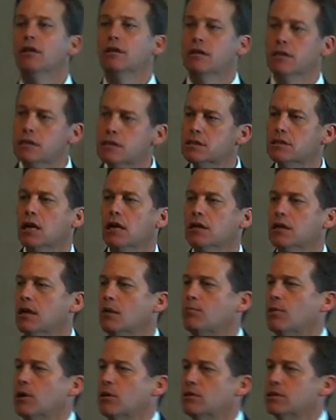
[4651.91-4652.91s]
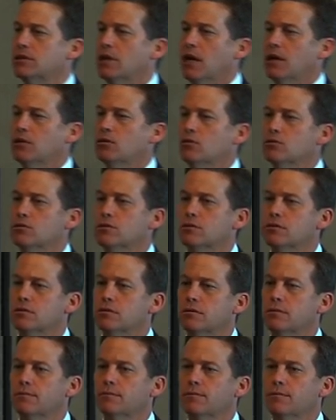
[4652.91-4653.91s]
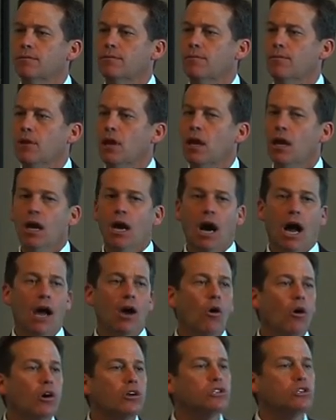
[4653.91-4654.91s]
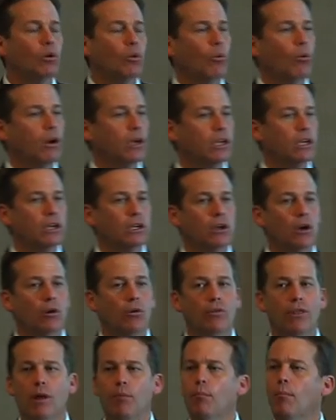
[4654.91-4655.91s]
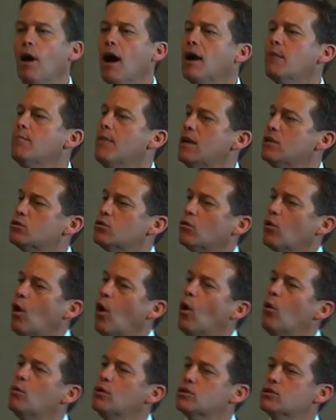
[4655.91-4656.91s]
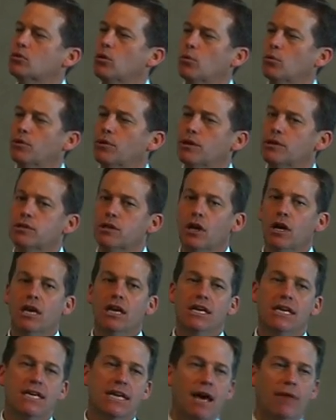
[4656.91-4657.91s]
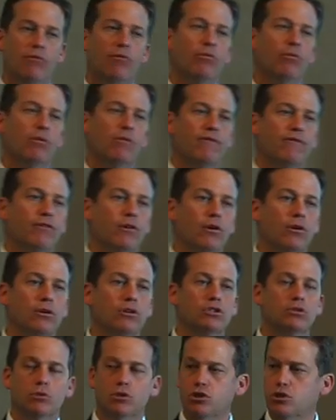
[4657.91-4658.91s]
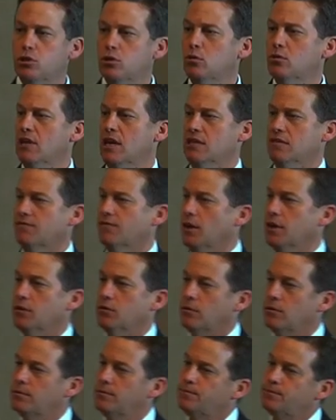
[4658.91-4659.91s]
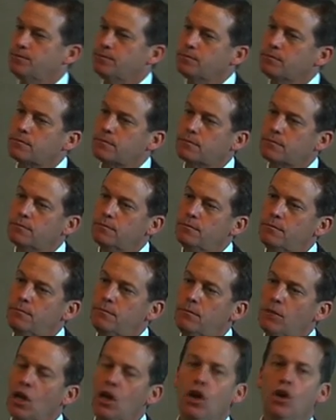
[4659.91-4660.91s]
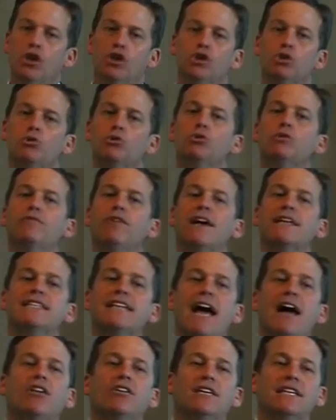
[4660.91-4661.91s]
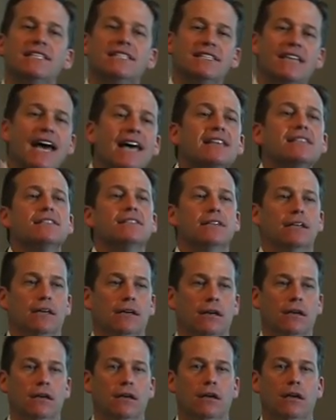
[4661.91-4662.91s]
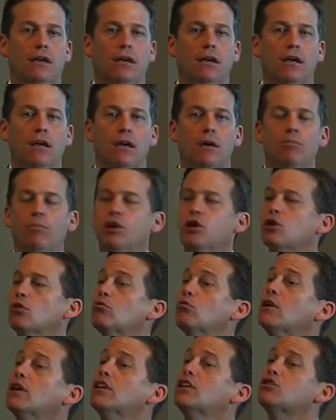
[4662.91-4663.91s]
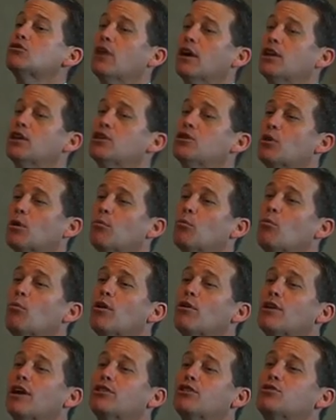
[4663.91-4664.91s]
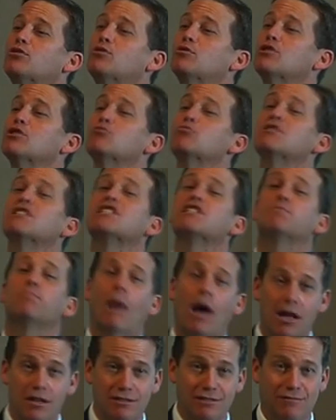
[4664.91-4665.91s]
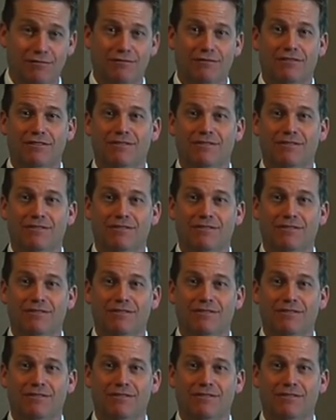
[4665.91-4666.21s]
This is how you get better at diagnosis. I also want you to know that my mentor always told us, never refer to a tooth as vital. You do vitality testing, but you're really trying to determine whether or not the tooth is responsive.